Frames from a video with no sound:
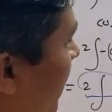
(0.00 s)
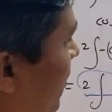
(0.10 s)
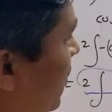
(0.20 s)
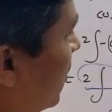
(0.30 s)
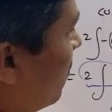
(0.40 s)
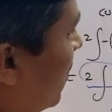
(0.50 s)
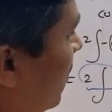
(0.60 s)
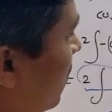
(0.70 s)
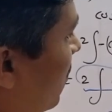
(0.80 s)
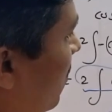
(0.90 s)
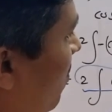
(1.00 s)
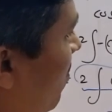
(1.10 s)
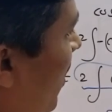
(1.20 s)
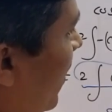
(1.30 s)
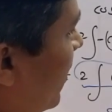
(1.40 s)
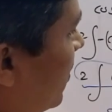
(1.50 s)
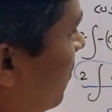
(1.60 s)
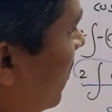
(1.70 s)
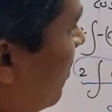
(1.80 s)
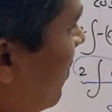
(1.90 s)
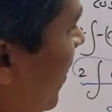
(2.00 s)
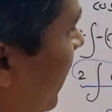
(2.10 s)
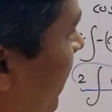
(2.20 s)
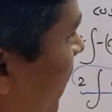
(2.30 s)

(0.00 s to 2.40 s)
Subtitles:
is equal to minus 1 by